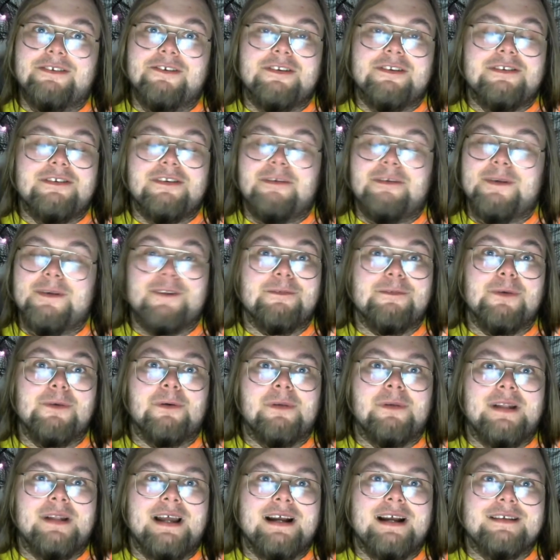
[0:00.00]
It's so much more
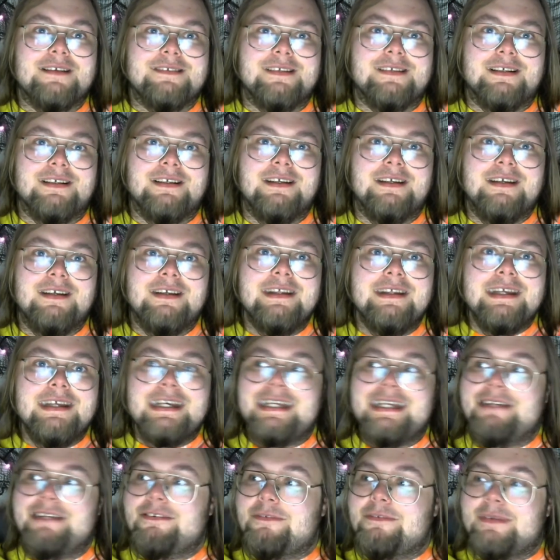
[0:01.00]
relaxing.
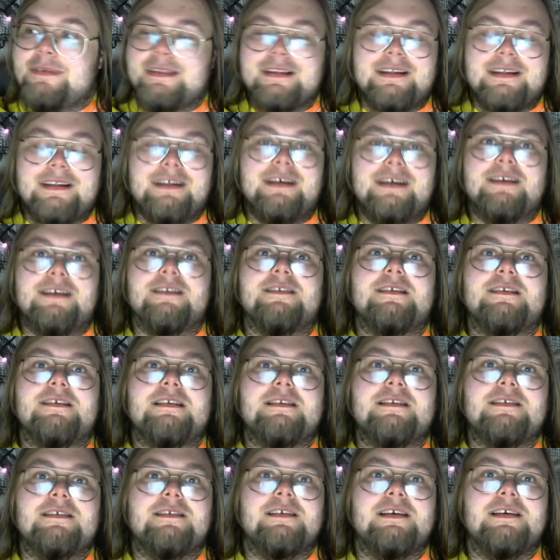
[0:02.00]
Even with the
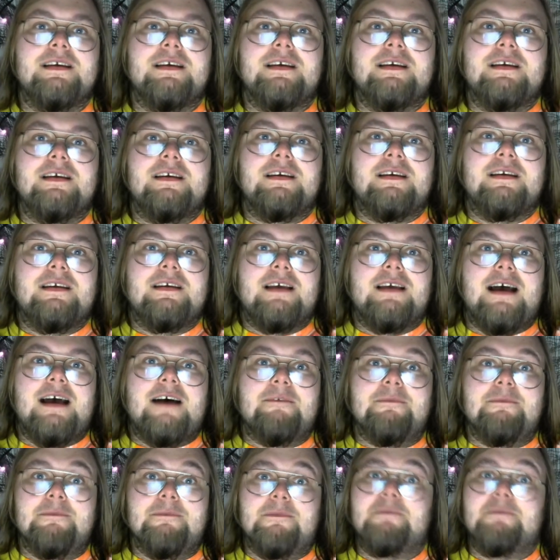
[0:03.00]
kids,
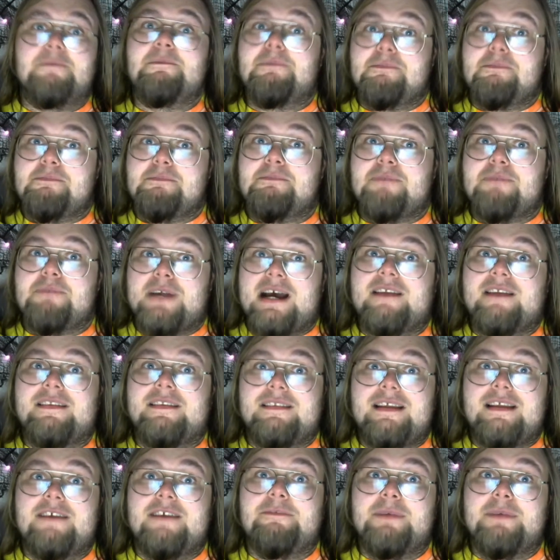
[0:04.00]
I'm proud that
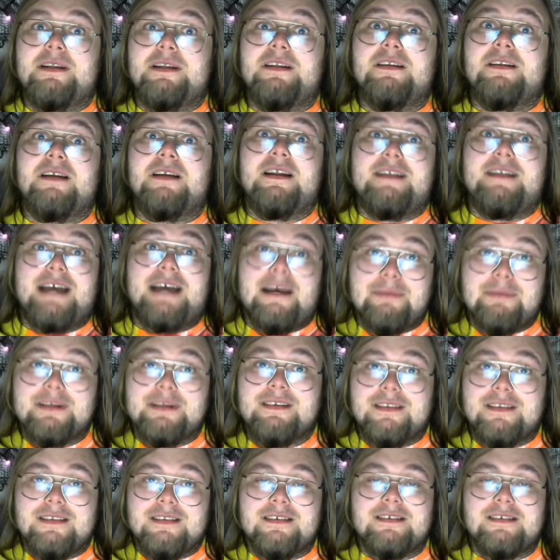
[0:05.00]
they've been adapting
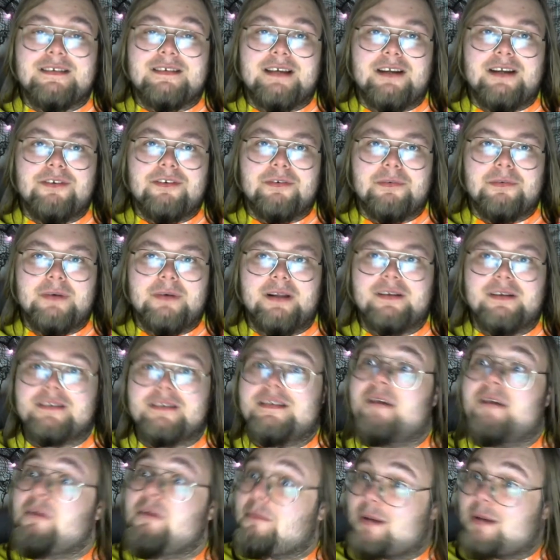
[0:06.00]
to the schedule well, because
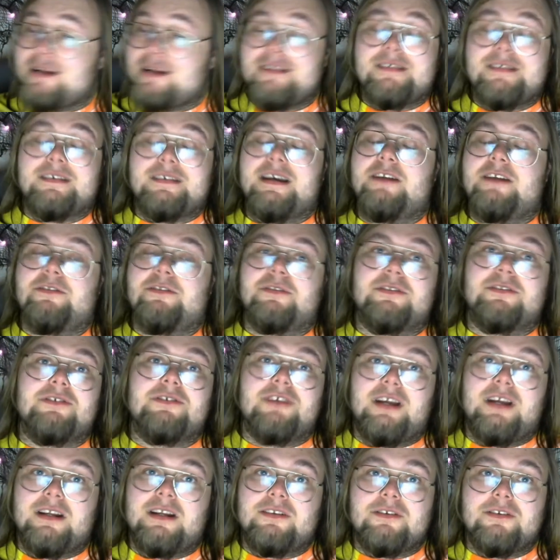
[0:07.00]
everybody's schedule's
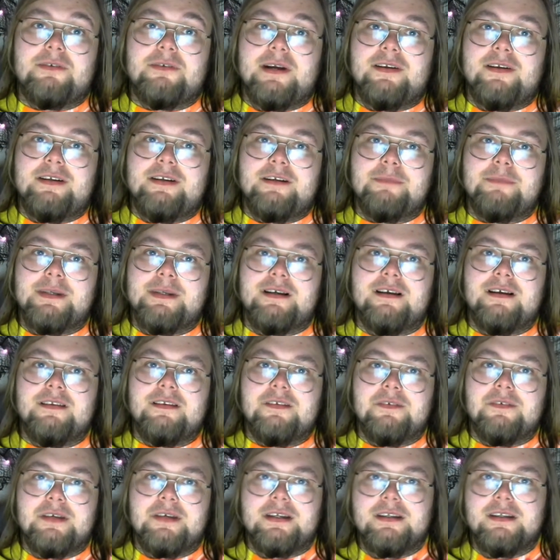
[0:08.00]
changed around here because
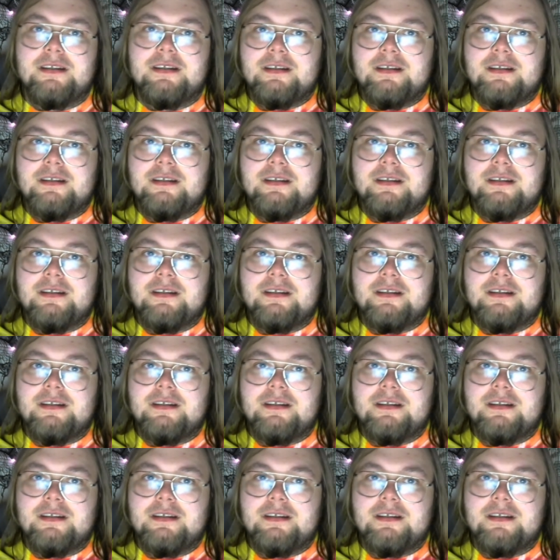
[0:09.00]
of it.